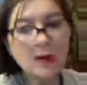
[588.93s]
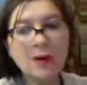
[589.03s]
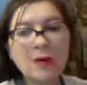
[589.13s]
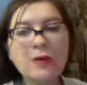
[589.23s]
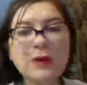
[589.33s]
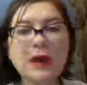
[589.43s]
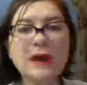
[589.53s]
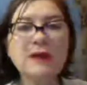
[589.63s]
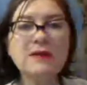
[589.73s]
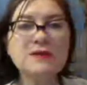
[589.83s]

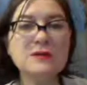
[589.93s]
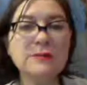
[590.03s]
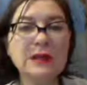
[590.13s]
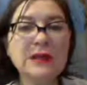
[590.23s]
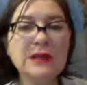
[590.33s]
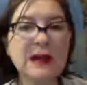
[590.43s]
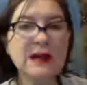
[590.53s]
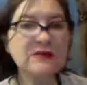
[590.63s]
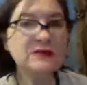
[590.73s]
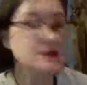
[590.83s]
Okay, there's a minute
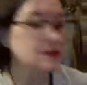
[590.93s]
left.